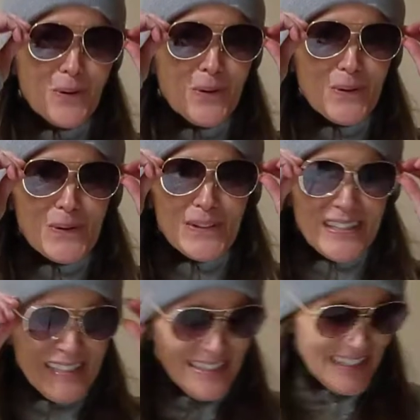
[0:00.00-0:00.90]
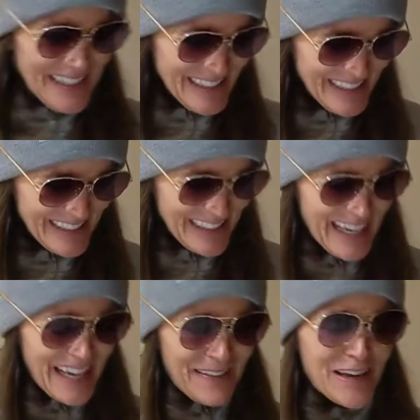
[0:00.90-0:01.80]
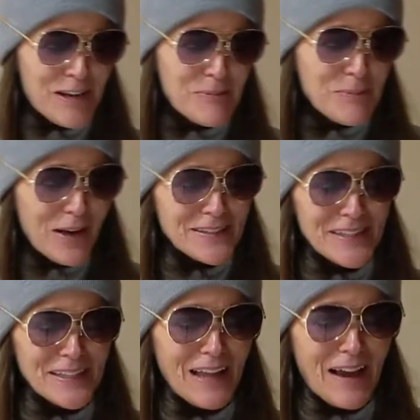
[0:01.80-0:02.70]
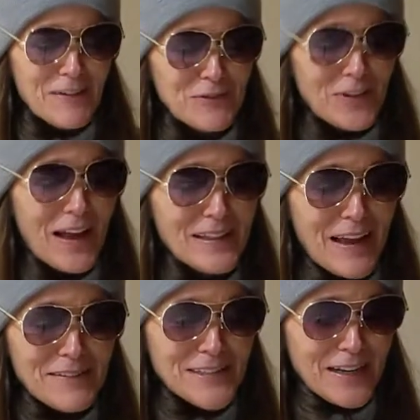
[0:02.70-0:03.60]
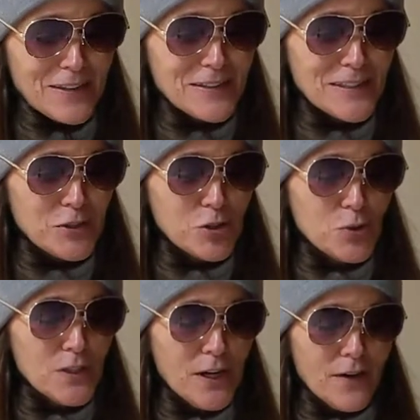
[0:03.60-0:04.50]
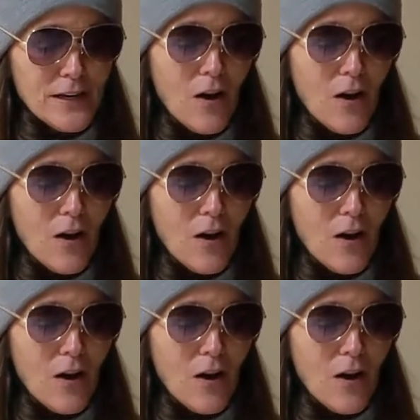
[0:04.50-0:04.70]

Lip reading: cool. The Hippoboscidae fly life cycle is extraordinary.